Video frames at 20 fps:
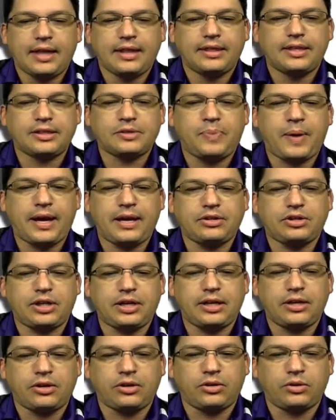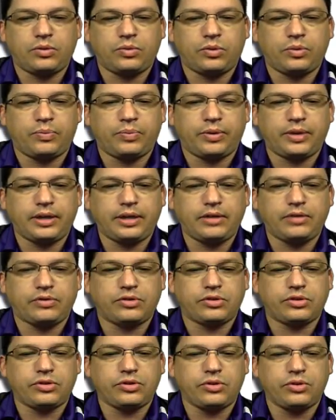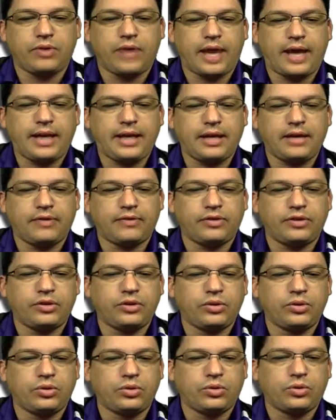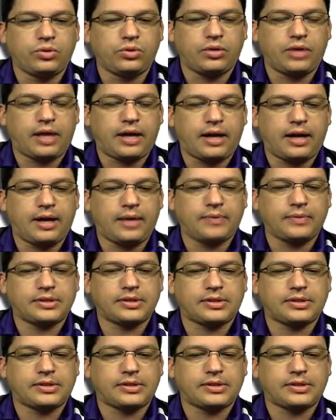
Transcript: This page here will bring you to any of the Google um,